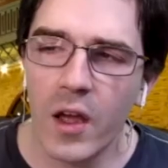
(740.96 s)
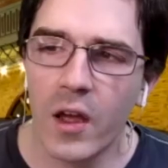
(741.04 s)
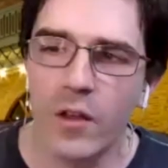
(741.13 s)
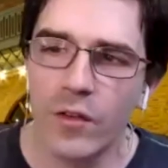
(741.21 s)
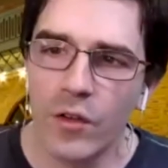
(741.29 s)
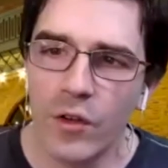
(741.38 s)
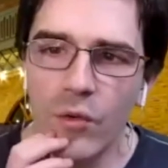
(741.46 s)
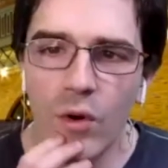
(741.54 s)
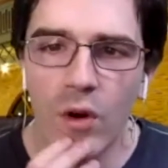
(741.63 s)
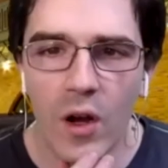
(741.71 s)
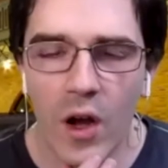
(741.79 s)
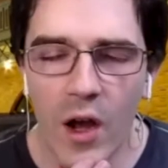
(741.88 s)
So
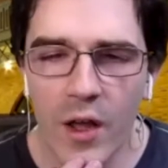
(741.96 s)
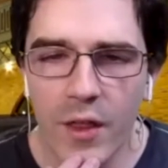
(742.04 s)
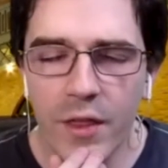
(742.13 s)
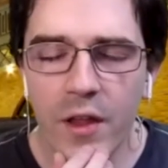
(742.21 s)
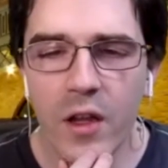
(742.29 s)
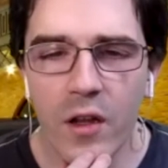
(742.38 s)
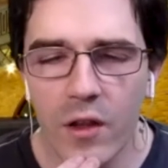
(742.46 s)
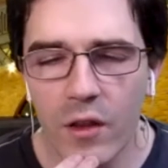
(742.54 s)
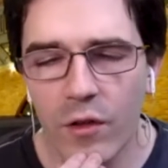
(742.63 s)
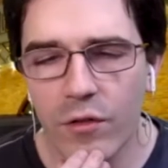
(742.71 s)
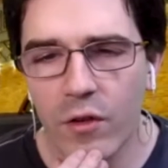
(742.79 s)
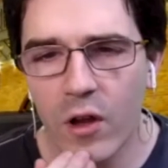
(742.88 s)
I think there's
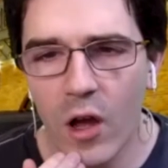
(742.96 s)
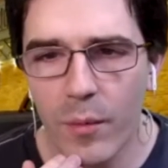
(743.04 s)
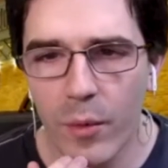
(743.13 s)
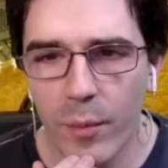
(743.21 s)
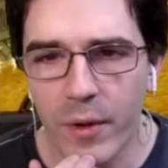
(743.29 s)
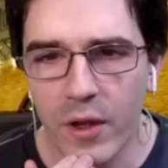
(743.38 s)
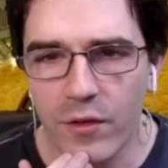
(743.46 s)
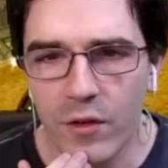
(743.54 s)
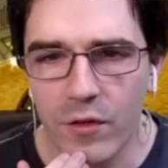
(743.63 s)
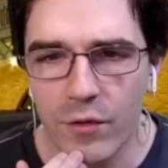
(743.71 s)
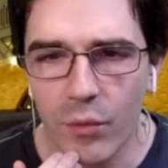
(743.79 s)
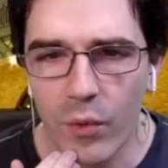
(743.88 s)
a couple pieces
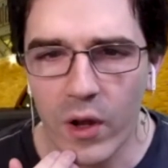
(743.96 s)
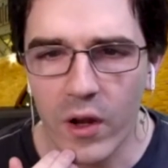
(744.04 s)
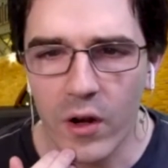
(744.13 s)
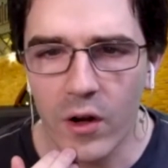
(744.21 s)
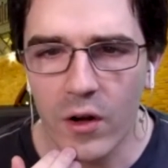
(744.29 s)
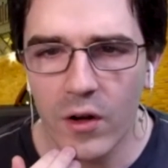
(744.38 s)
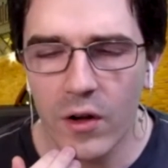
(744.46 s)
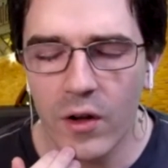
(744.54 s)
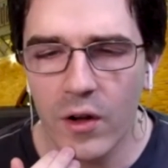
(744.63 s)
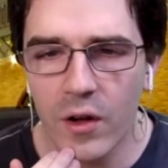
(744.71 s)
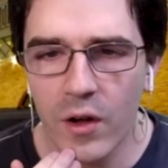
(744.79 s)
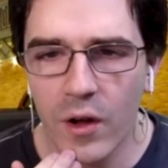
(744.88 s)
where,
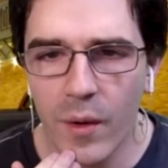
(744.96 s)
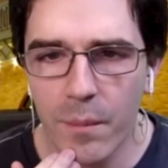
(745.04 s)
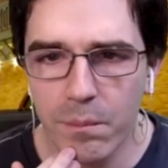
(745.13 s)
um,